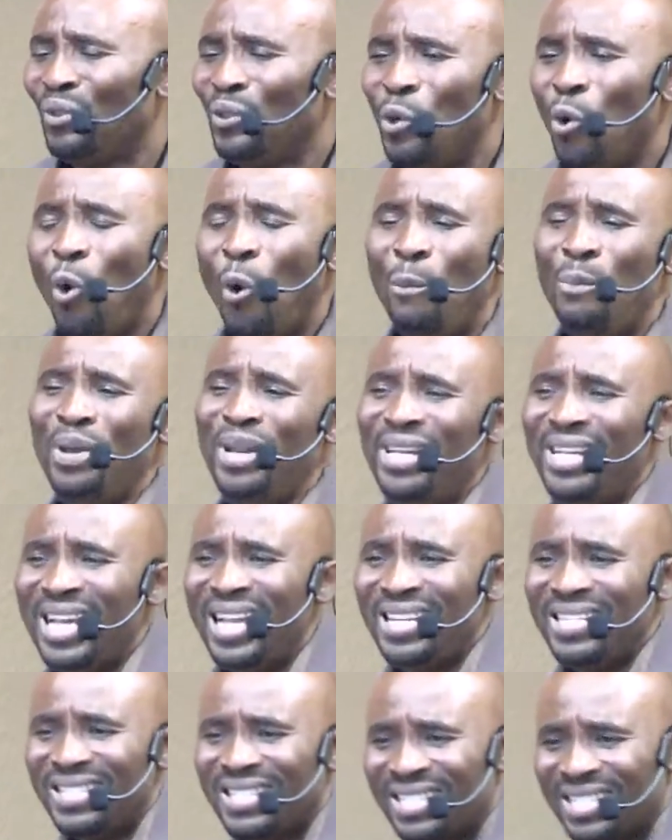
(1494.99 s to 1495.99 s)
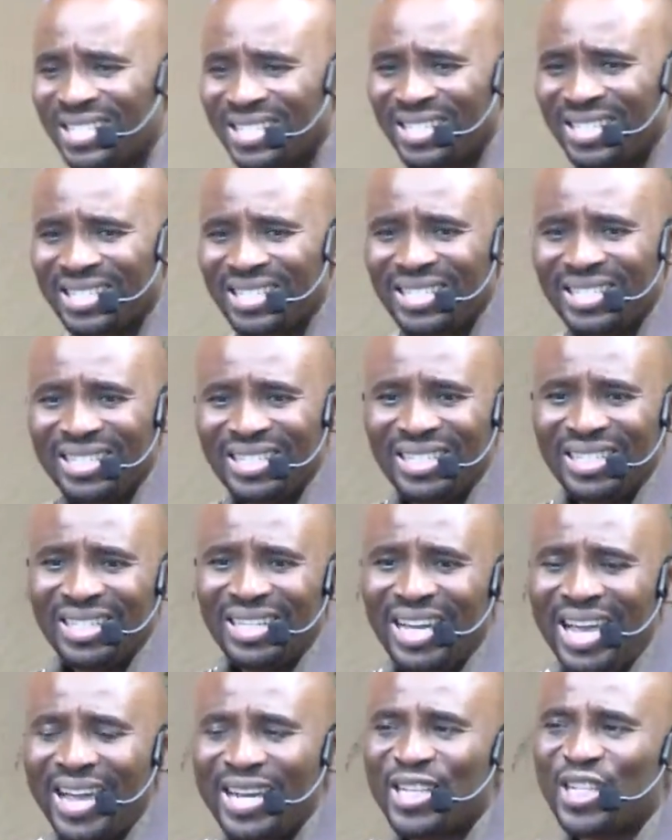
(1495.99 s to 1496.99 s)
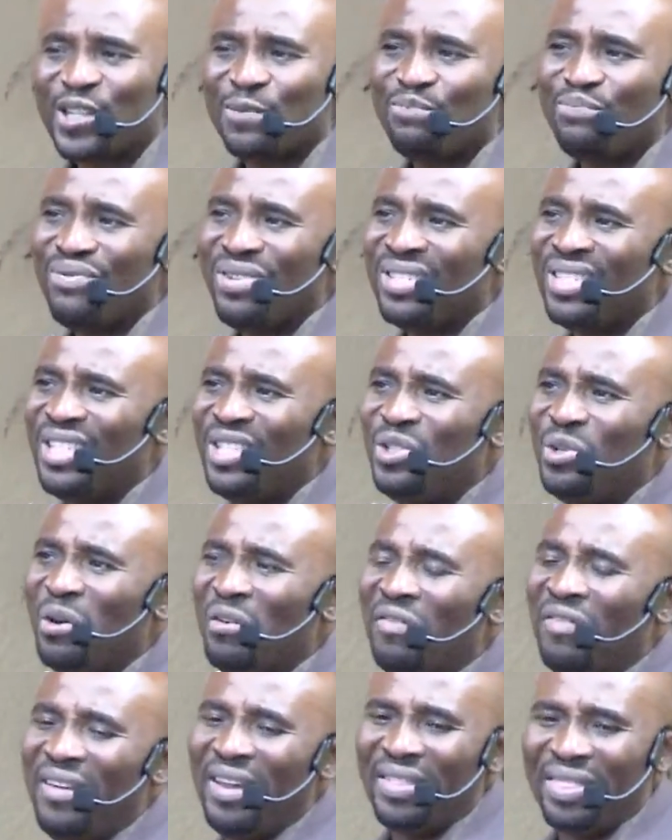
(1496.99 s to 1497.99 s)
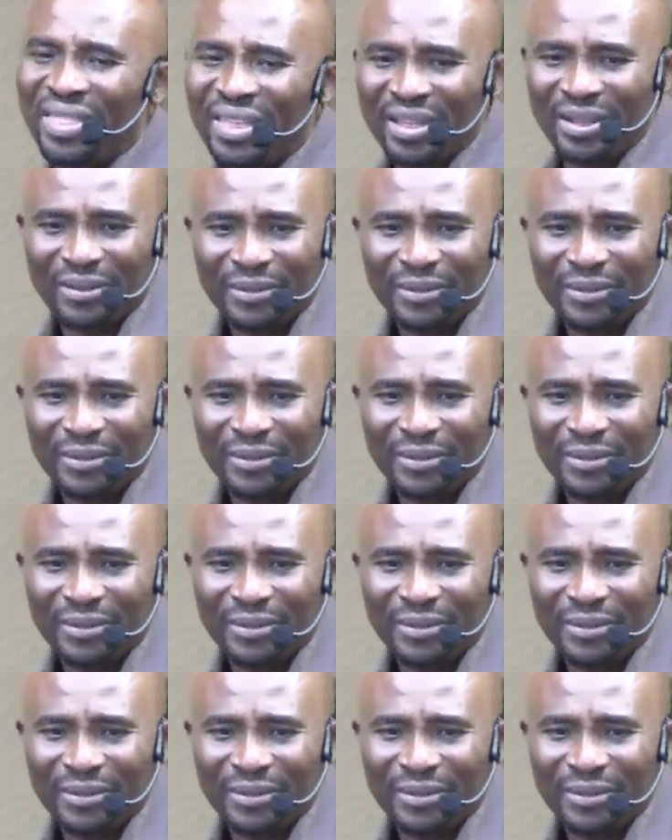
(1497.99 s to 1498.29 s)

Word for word: Obedience expresses your faith.